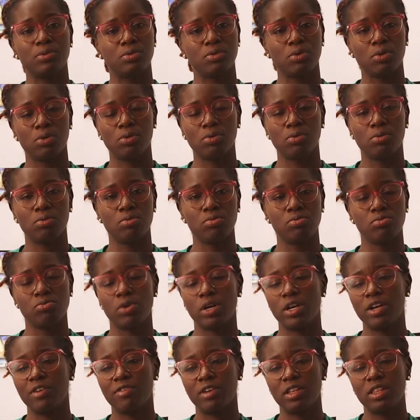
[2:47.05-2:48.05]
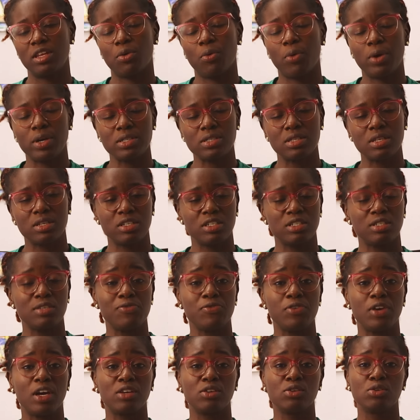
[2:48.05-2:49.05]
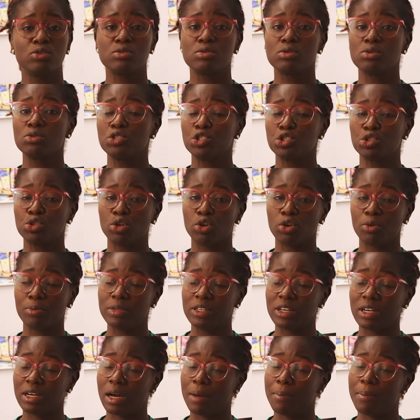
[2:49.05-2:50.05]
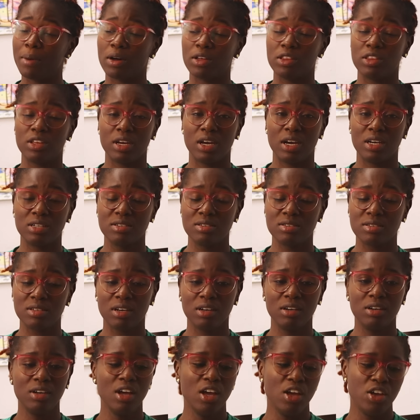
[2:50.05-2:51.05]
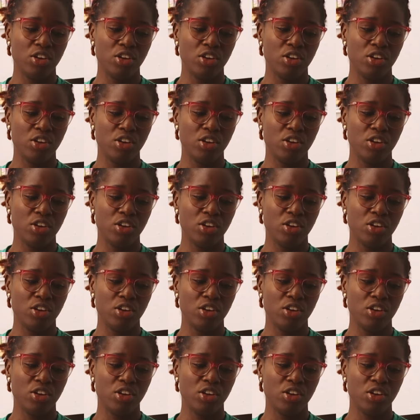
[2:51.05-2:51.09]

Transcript: So whatever the question is, if you are not so sure about the answer,